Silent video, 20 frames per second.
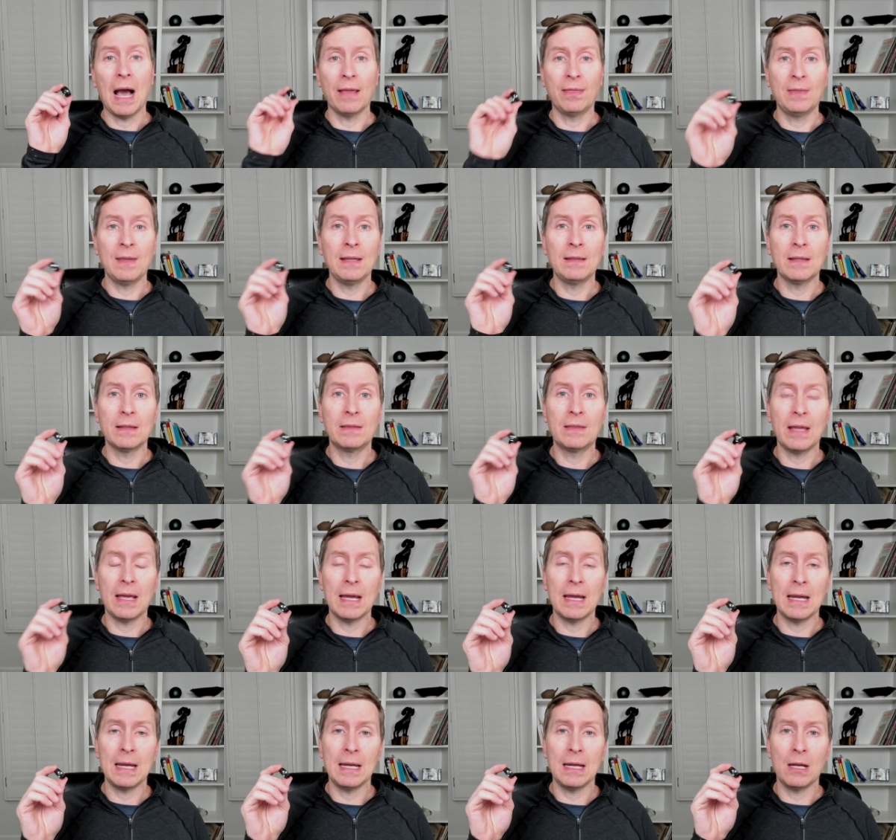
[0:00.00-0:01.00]
think that
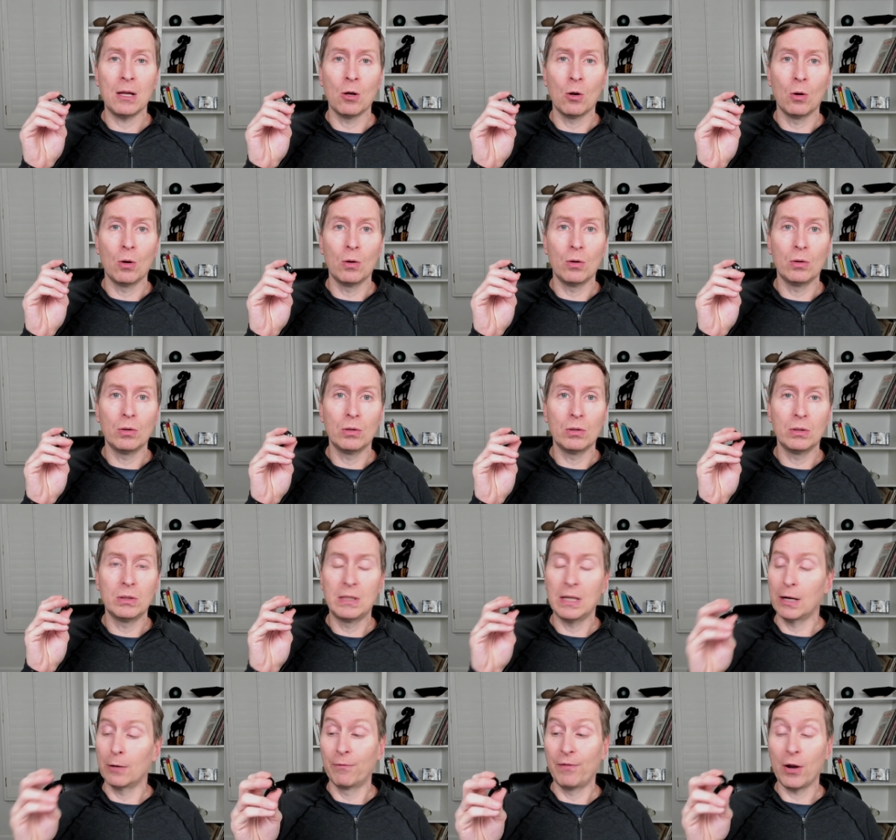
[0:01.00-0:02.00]
they
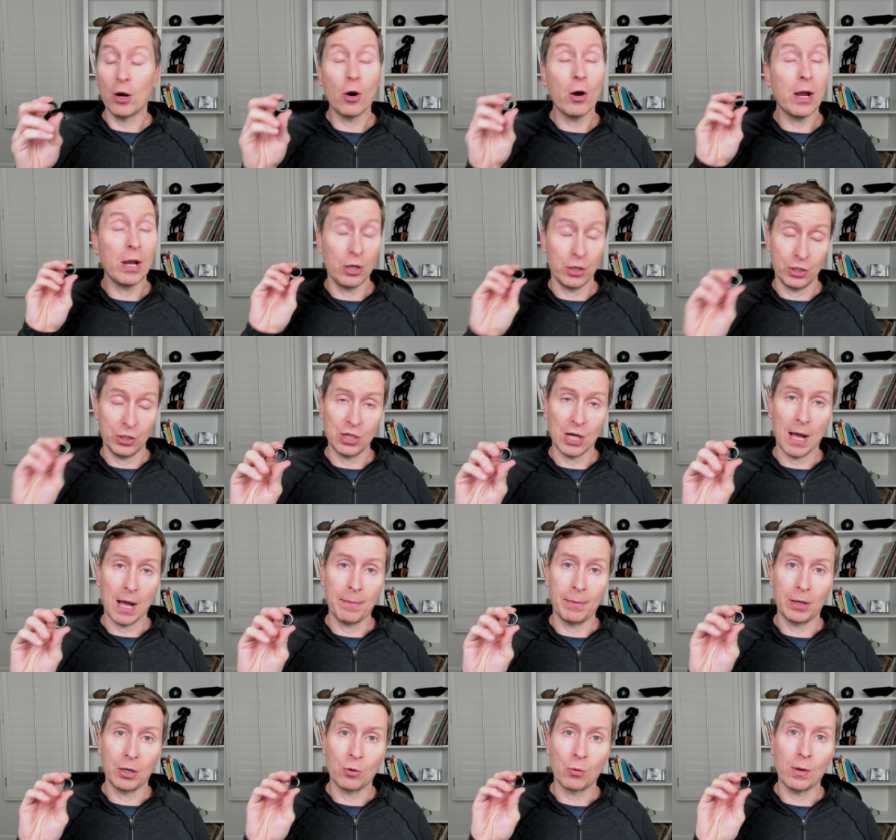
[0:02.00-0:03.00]
did a very good job
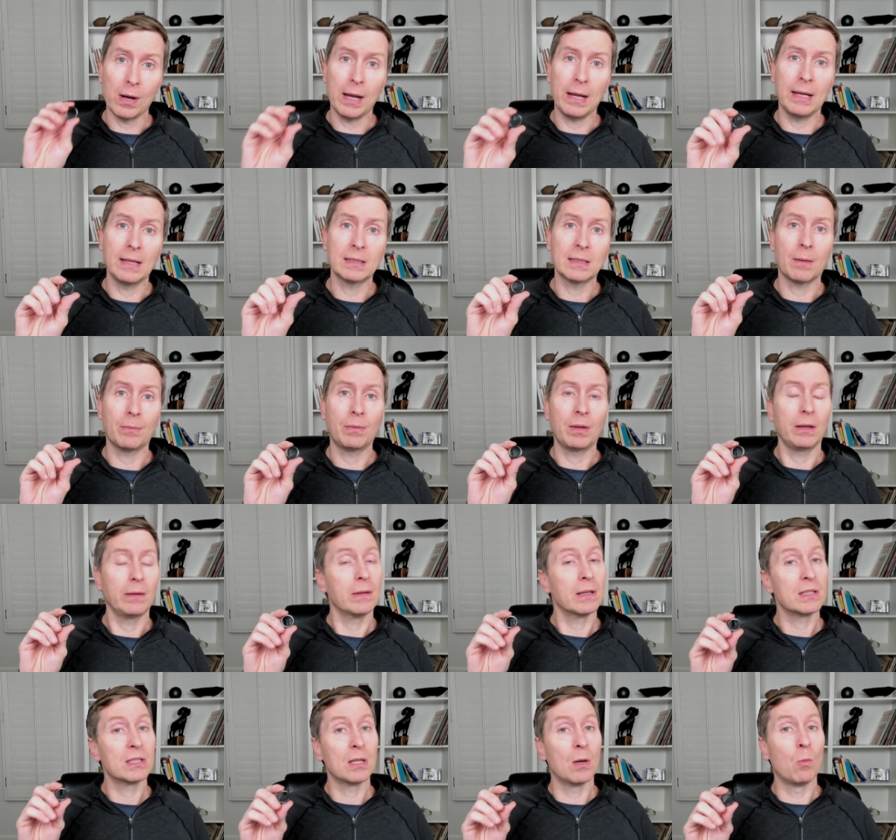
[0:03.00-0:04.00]
at creating something
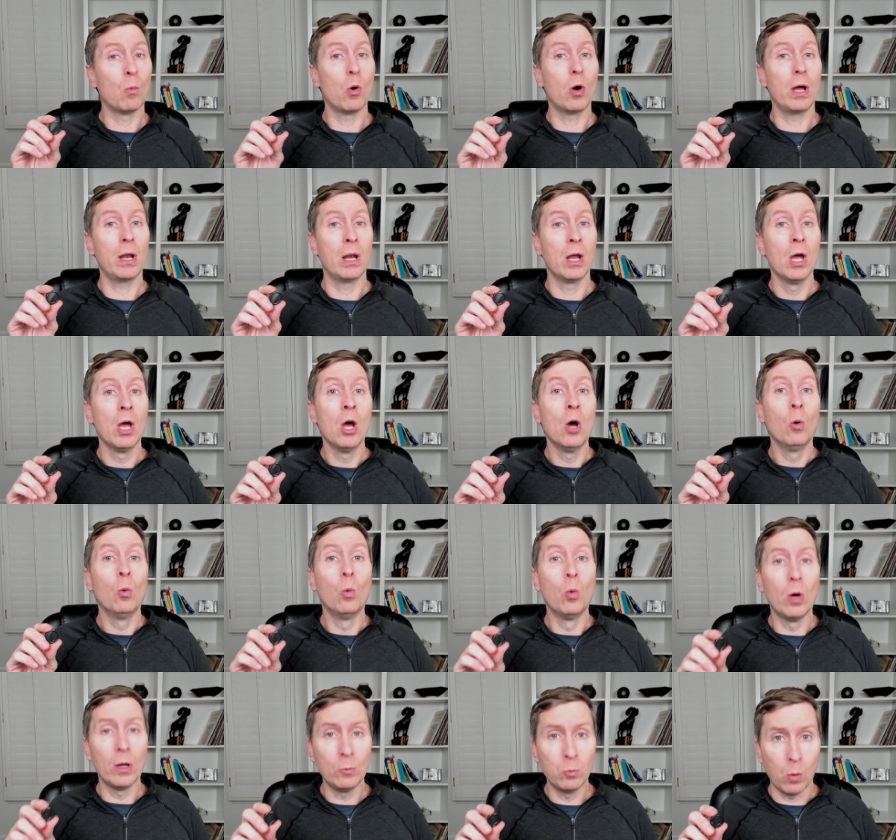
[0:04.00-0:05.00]
that someone
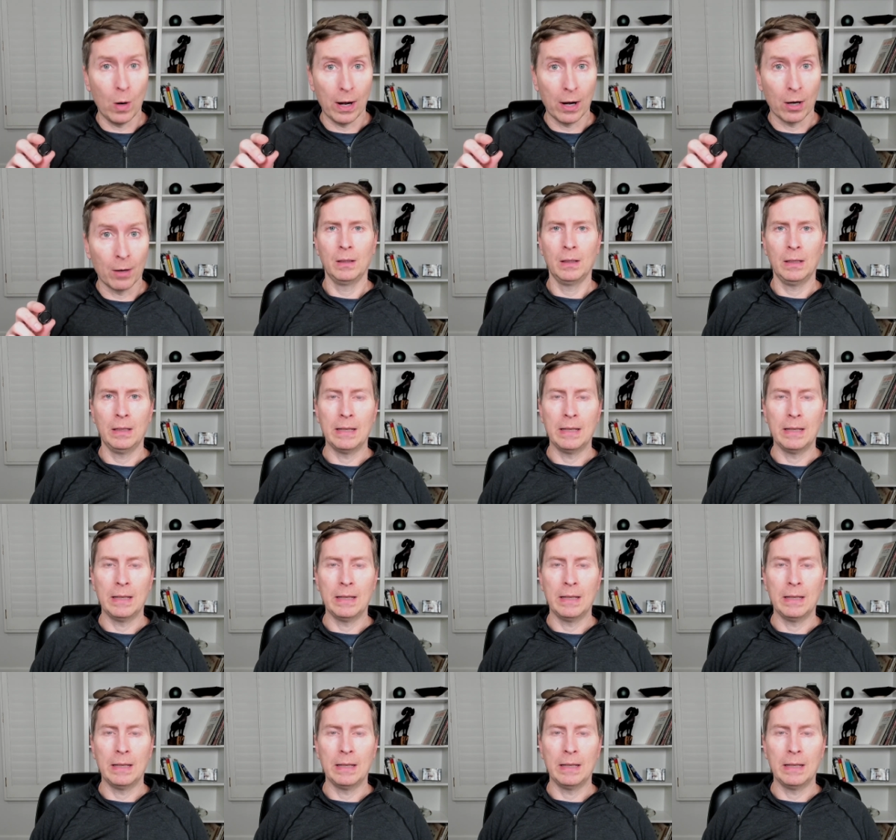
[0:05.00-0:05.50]
would wear.